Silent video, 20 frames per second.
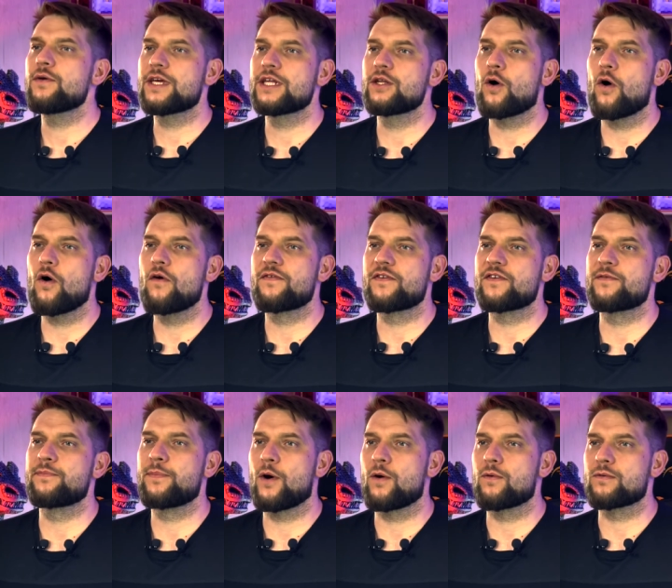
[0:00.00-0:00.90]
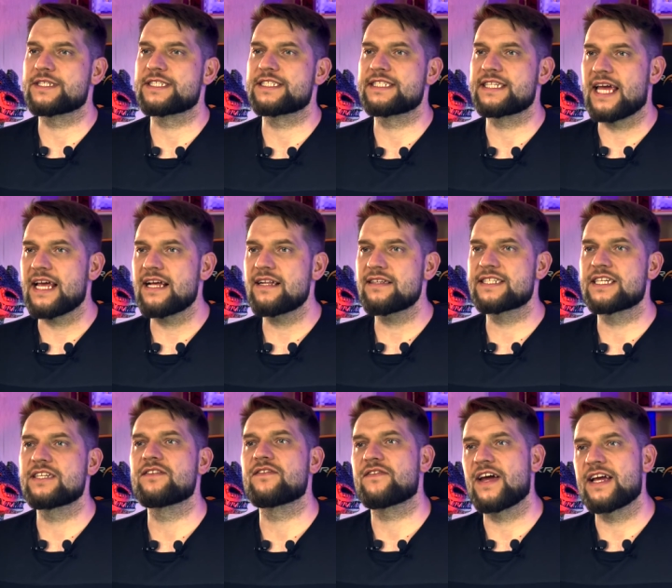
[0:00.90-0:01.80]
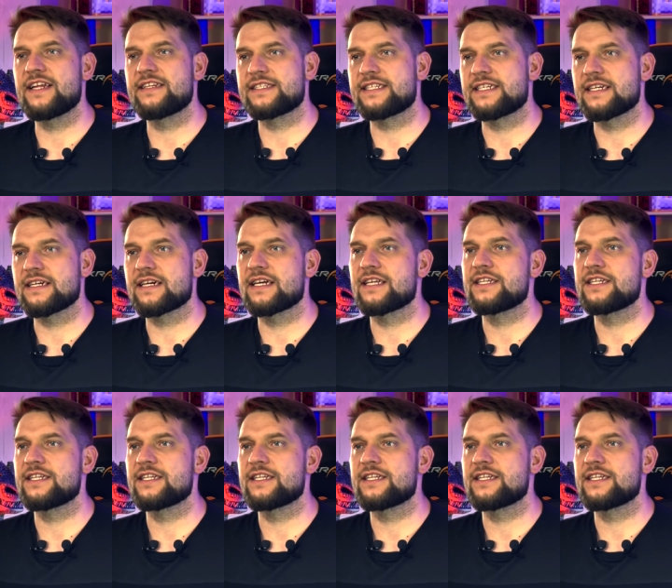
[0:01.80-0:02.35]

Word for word: can offer both sales and renting,